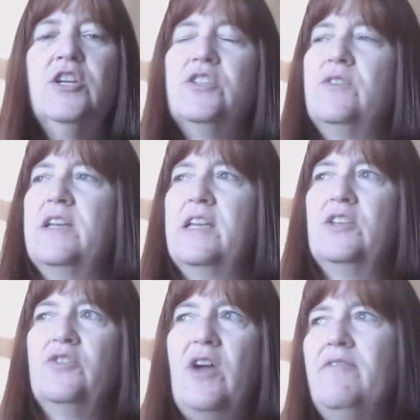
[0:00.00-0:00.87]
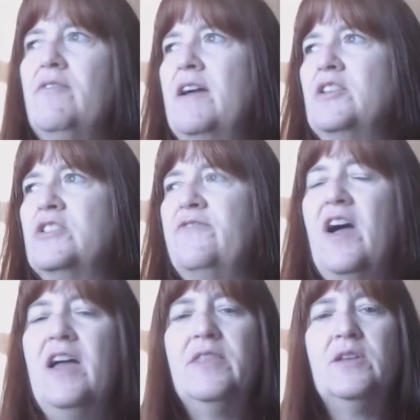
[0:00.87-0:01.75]
So it can drive around just
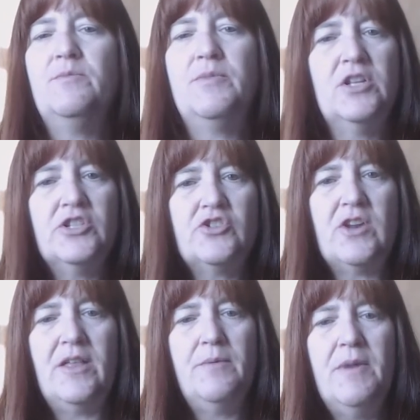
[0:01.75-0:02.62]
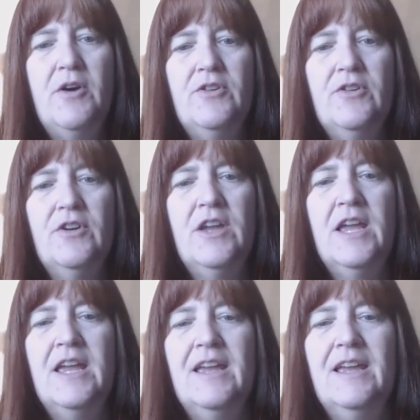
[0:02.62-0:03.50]
fine. Then you put a little strain on the motor
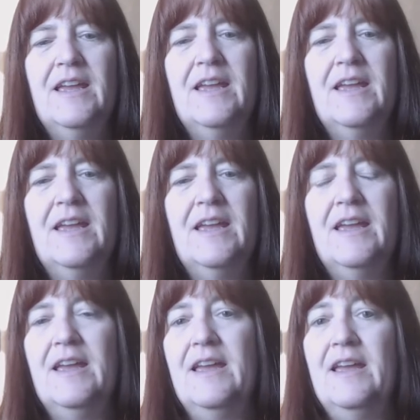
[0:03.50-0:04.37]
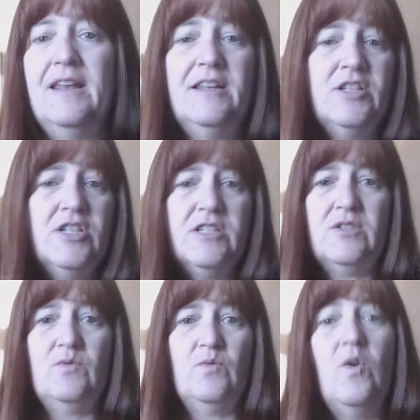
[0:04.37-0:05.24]
and it
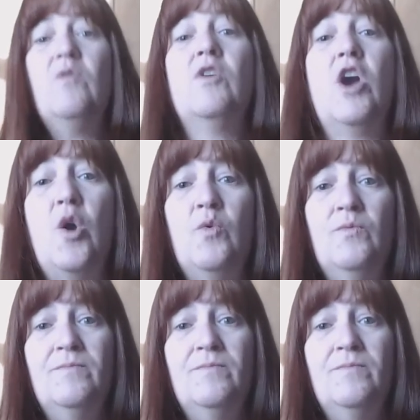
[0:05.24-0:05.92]
just won't go.